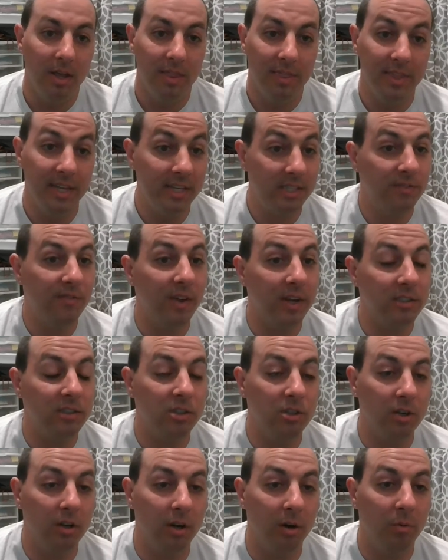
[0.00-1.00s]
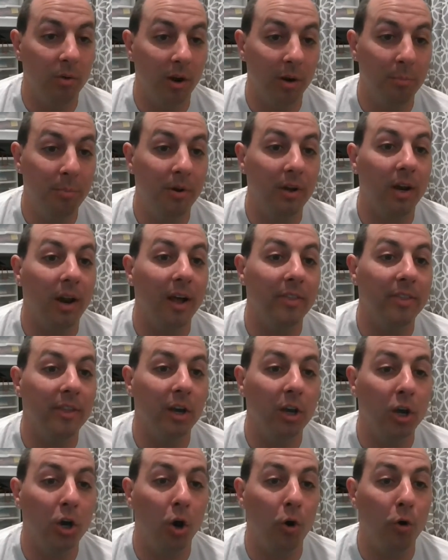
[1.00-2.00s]
These vents you're going to want to put on
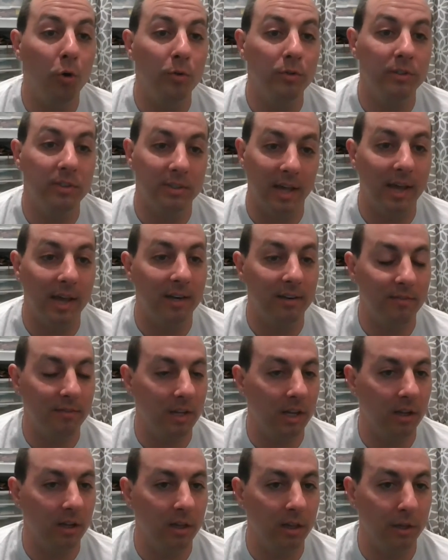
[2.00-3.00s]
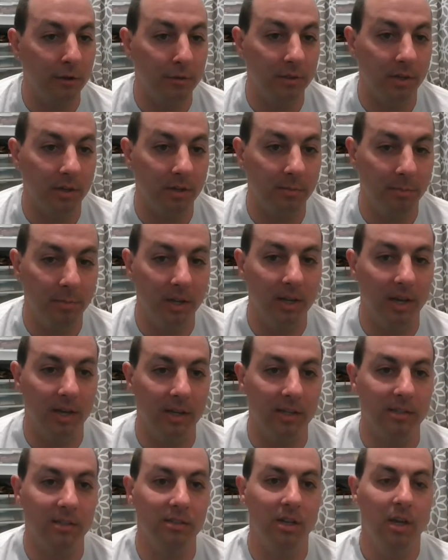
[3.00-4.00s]
the cold side of the enclosure
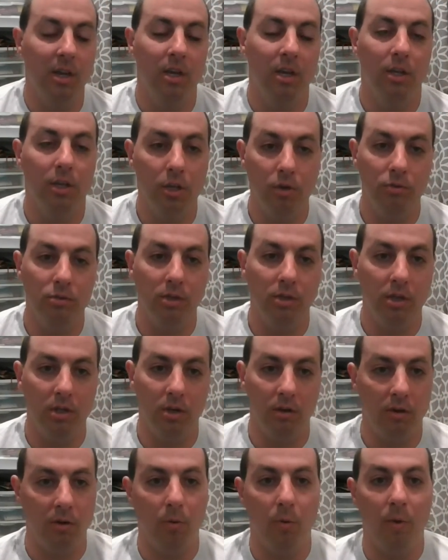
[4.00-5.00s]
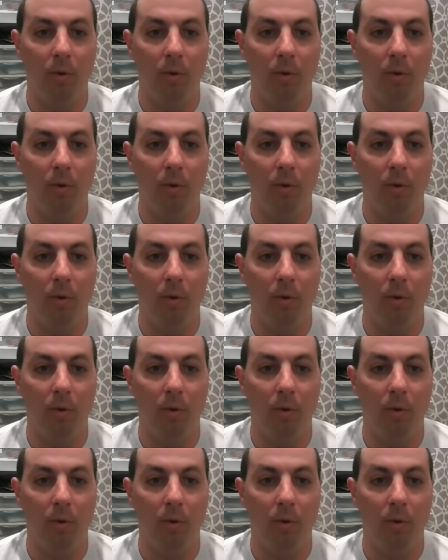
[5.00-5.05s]
because usually you're going to